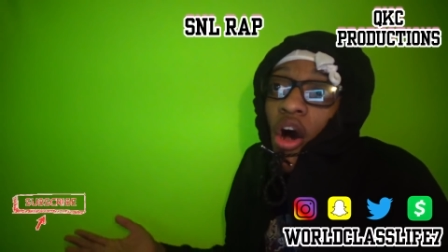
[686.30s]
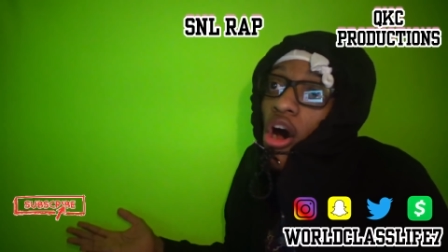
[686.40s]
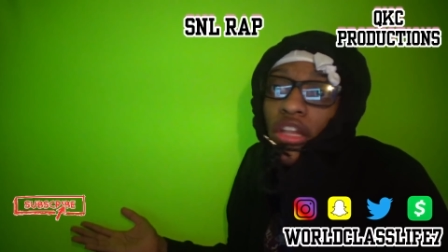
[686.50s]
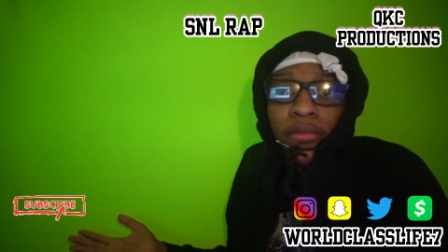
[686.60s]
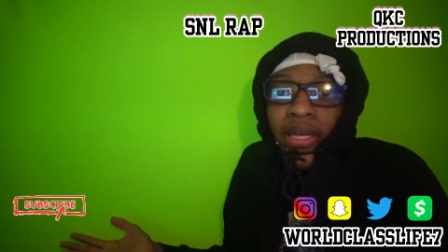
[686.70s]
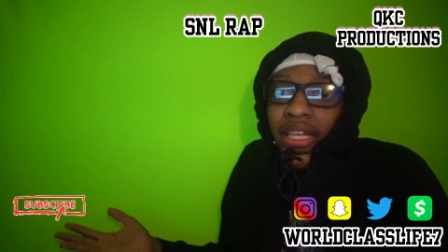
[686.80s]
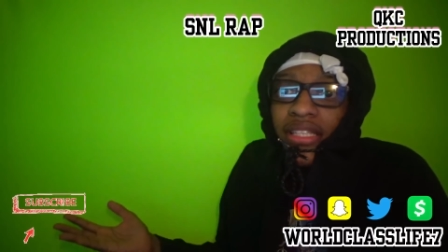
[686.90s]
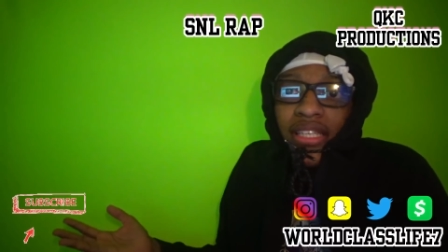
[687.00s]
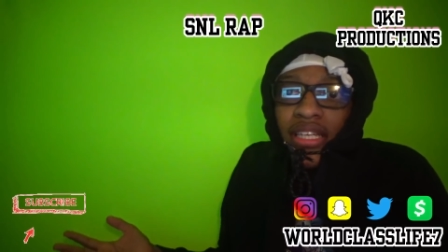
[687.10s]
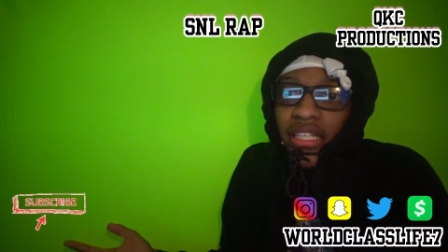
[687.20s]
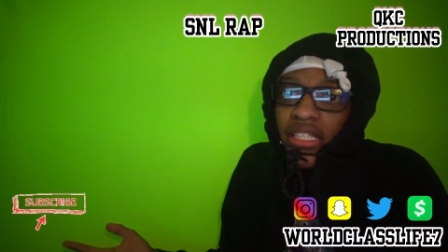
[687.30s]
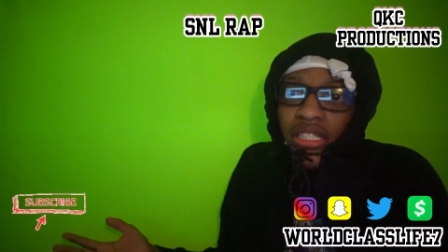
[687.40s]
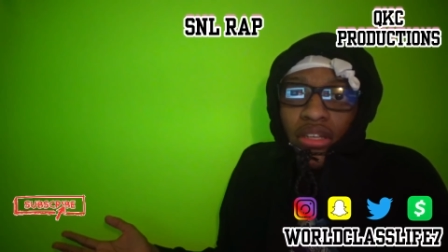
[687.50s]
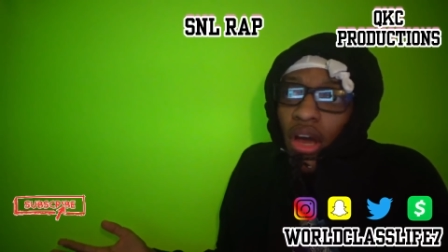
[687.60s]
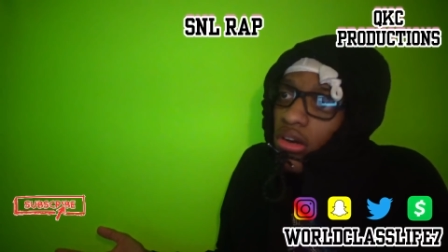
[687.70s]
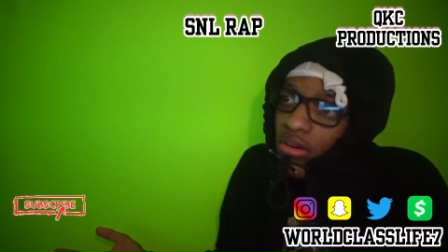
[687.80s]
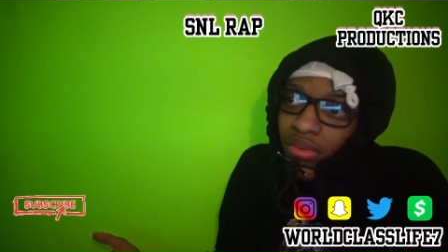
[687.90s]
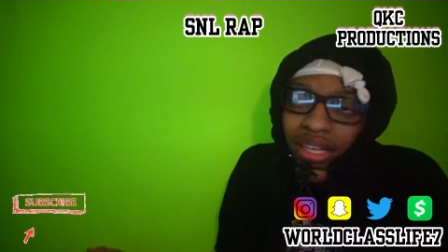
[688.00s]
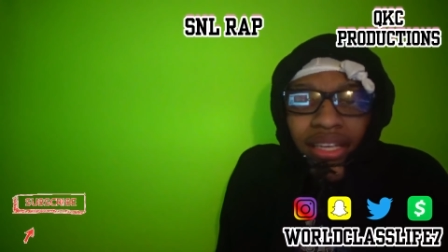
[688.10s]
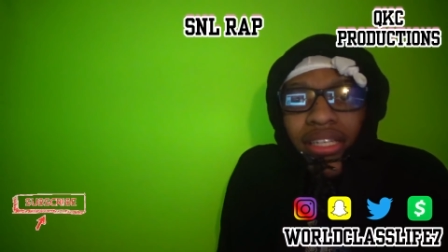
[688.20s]
all of them get a ten because she y'all know
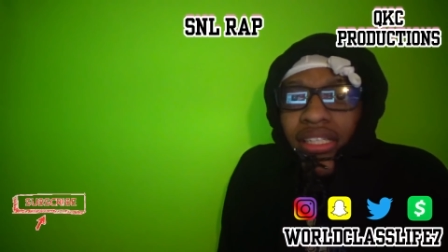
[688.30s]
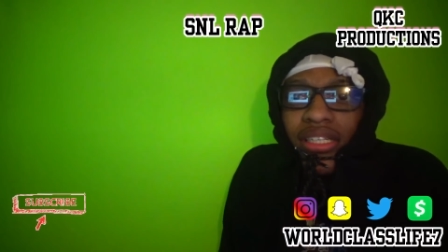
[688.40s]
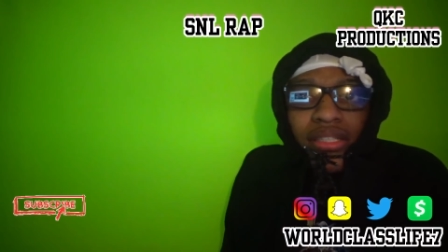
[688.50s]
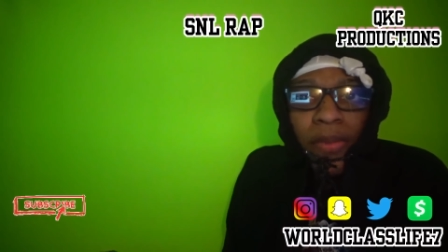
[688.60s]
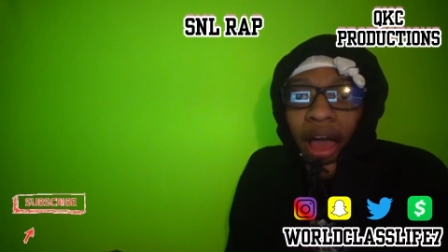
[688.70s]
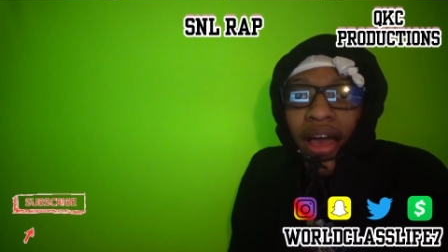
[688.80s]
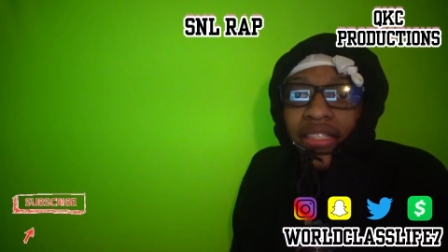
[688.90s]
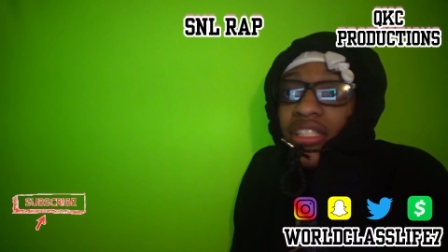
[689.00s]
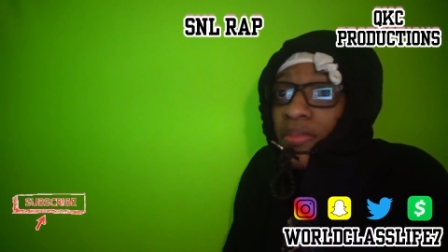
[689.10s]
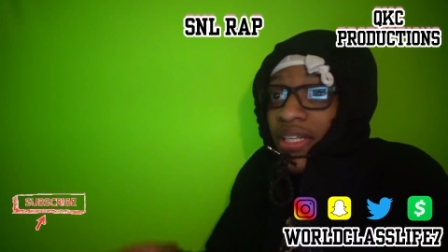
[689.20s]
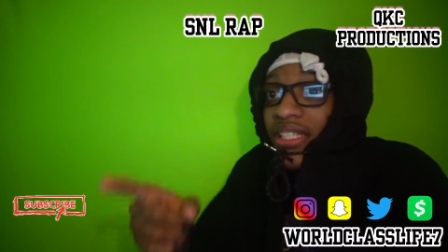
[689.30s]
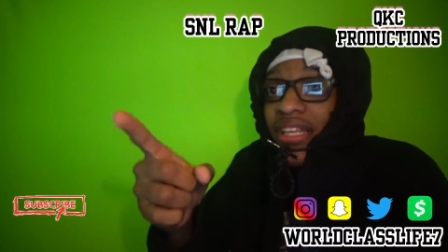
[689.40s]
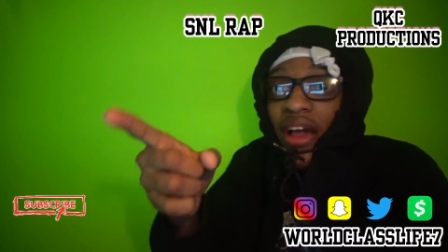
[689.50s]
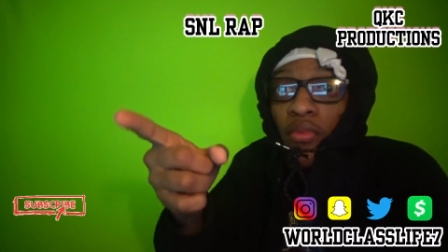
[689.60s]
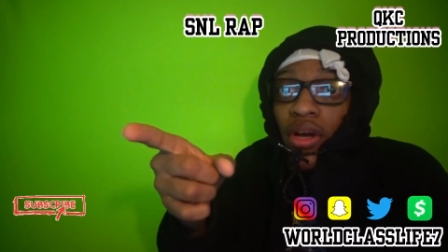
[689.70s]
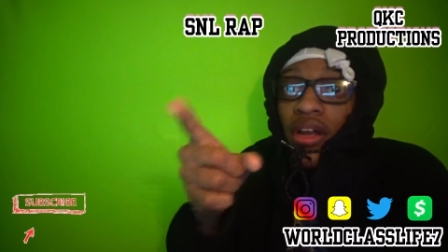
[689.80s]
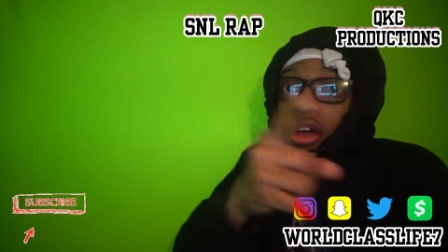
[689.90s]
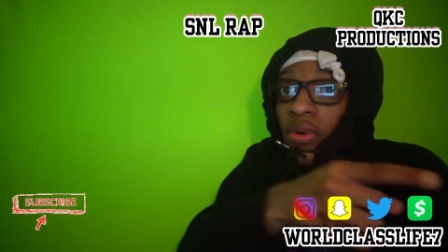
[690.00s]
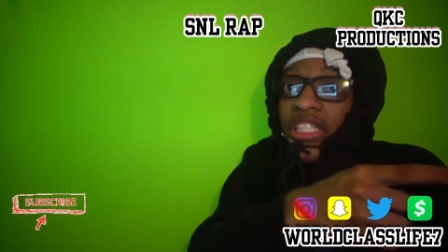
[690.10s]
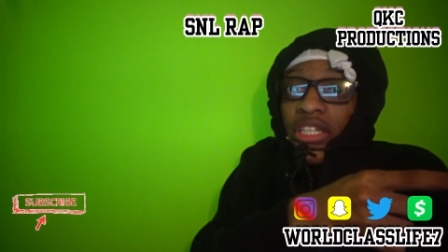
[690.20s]
Nicki, she spies, especially that one
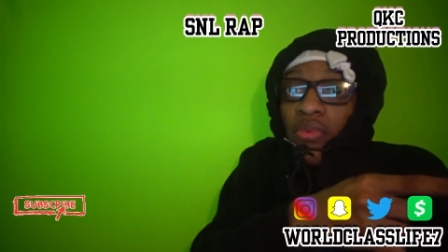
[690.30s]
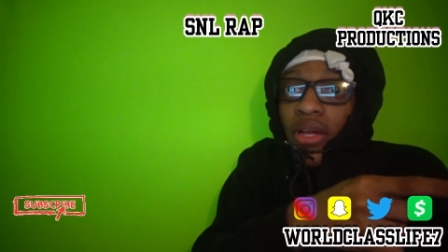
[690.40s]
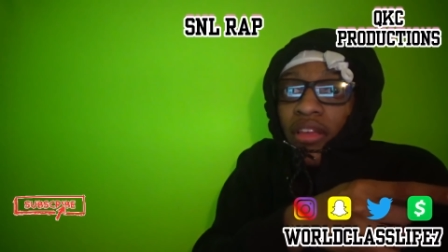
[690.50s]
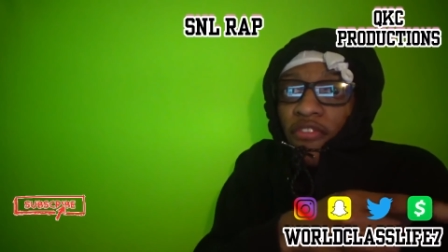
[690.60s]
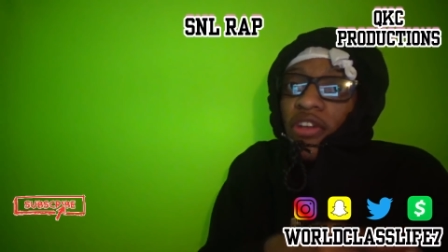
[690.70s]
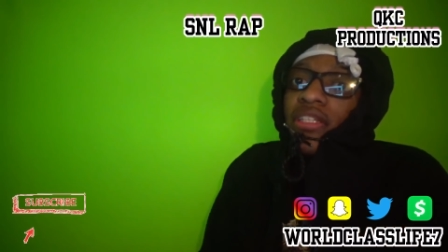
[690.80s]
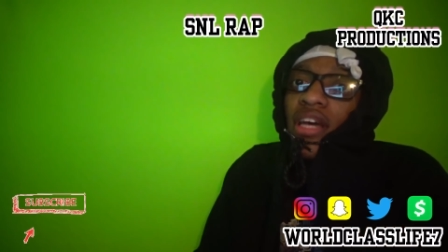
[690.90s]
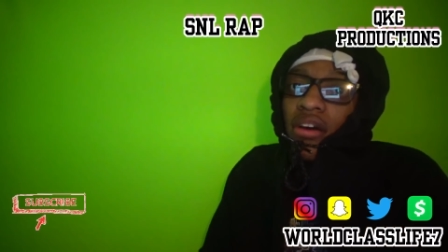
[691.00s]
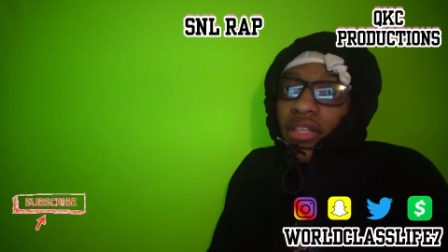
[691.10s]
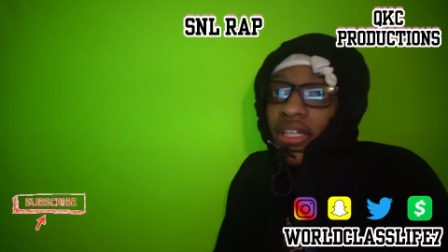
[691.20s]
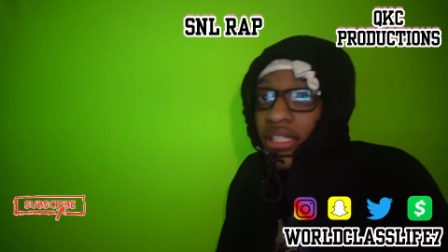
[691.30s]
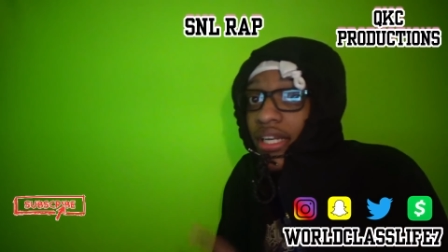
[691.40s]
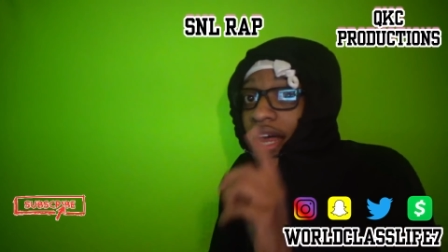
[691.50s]
when she really freestyled that shit.